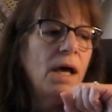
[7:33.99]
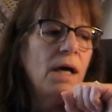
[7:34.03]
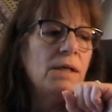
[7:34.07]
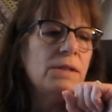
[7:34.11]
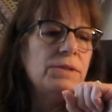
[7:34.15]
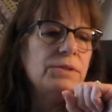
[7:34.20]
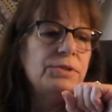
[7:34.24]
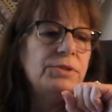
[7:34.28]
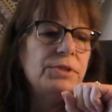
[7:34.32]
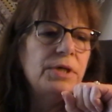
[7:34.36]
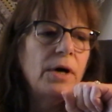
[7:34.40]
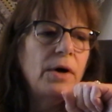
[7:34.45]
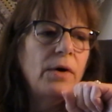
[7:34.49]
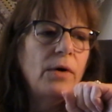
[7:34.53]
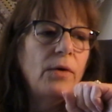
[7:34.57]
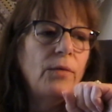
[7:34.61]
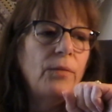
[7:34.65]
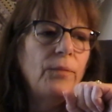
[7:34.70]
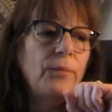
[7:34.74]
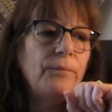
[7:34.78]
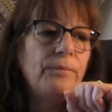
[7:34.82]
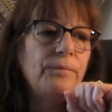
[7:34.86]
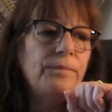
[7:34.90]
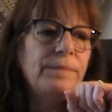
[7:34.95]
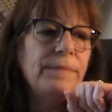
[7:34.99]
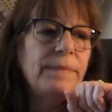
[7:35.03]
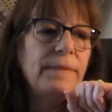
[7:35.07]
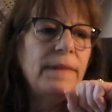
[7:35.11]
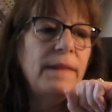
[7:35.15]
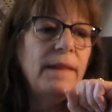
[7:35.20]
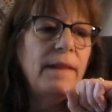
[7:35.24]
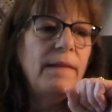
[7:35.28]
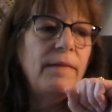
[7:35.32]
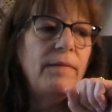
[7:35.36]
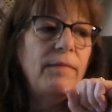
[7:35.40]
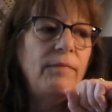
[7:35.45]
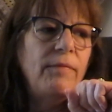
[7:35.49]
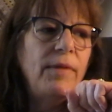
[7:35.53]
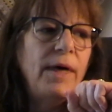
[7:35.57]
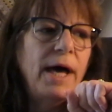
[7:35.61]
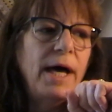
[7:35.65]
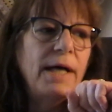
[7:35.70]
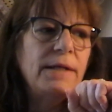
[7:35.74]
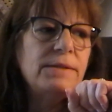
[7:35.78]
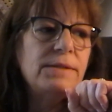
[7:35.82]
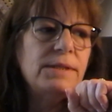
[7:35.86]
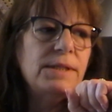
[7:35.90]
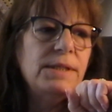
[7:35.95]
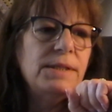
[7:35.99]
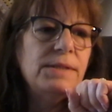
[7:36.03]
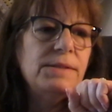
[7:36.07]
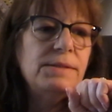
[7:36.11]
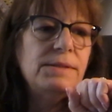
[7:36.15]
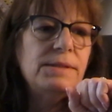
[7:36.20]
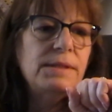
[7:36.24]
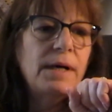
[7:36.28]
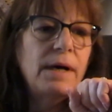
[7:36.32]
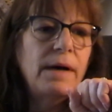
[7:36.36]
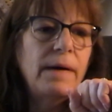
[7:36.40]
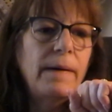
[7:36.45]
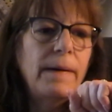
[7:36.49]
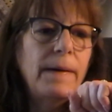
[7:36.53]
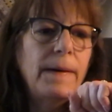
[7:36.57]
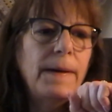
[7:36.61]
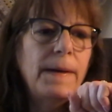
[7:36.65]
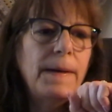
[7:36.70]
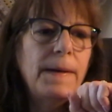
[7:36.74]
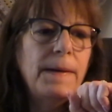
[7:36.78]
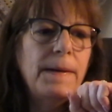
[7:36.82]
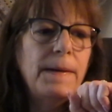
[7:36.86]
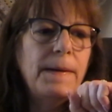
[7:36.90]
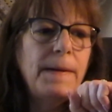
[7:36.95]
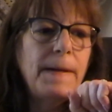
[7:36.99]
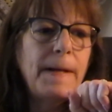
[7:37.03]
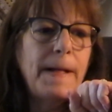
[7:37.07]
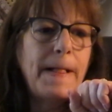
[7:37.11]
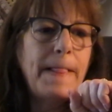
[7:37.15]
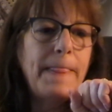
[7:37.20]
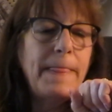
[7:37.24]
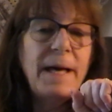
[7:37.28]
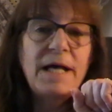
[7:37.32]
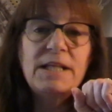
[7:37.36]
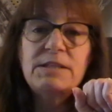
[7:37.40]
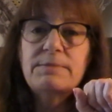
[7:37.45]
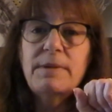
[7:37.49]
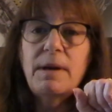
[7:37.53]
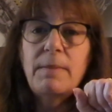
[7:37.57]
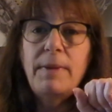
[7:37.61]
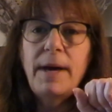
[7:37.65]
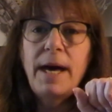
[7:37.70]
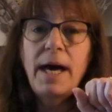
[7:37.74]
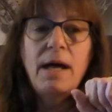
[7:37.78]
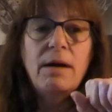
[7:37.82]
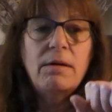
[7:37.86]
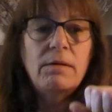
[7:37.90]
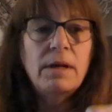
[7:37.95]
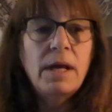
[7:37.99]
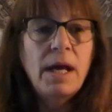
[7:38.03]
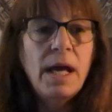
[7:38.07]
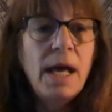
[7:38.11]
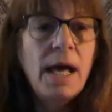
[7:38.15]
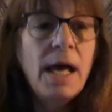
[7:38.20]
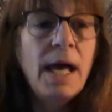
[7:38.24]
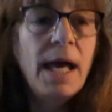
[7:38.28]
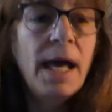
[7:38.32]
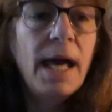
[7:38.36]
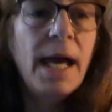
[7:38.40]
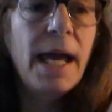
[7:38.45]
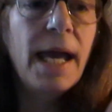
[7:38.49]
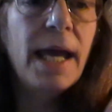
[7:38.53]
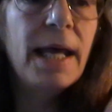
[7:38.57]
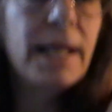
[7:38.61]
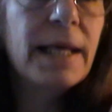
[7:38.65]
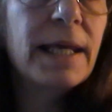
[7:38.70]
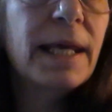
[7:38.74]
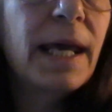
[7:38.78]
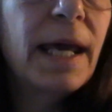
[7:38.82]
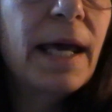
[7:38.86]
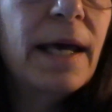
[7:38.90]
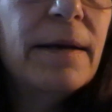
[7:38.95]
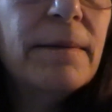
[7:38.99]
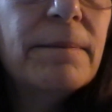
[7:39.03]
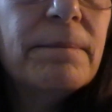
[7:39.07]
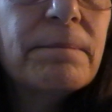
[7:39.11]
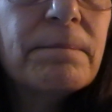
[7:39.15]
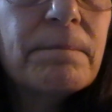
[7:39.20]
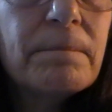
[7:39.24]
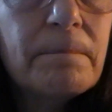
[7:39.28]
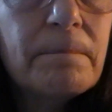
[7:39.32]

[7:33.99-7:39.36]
So that is that's my pattern. And again,